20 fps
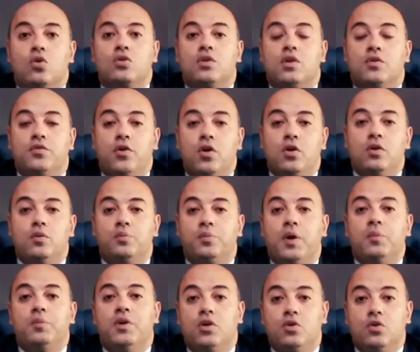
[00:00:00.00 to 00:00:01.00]
or the foreign
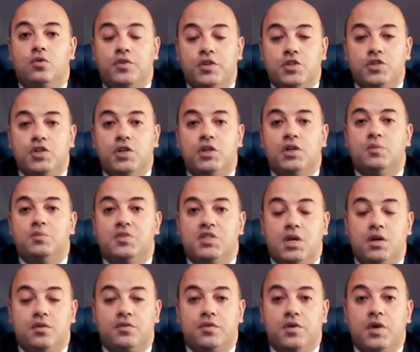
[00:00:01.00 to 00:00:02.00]
public official
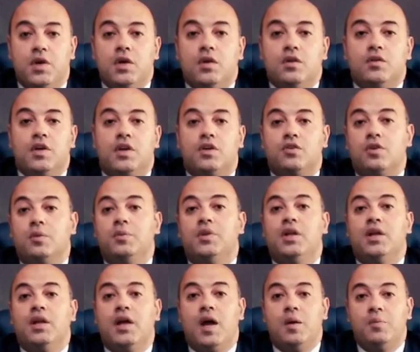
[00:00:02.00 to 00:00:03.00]
himself, the
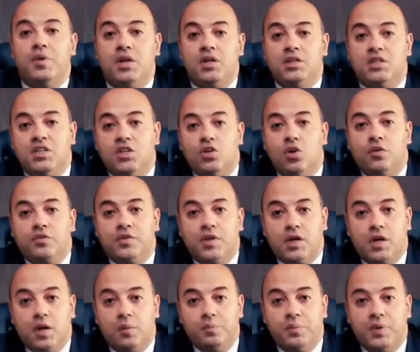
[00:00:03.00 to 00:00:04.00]
criminal liability of the
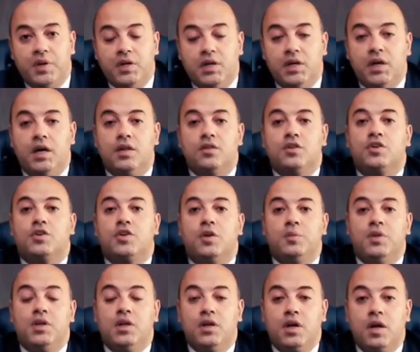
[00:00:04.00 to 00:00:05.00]
company and the
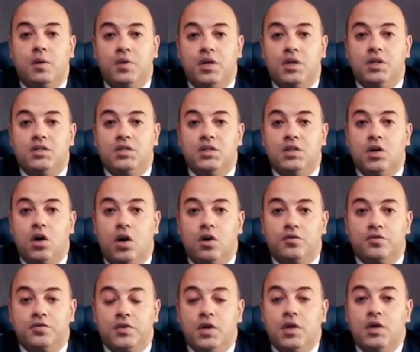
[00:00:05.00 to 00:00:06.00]
criminal liability
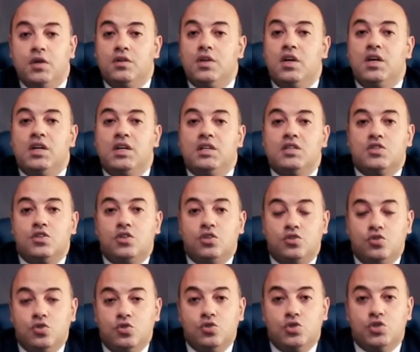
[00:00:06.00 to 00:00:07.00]
of the
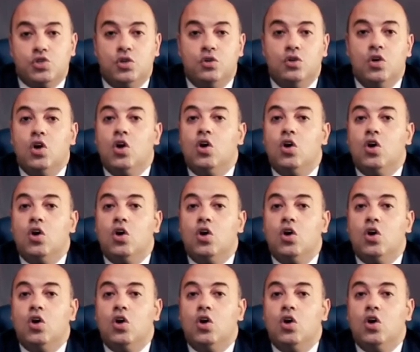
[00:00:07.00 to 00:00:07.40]
institution,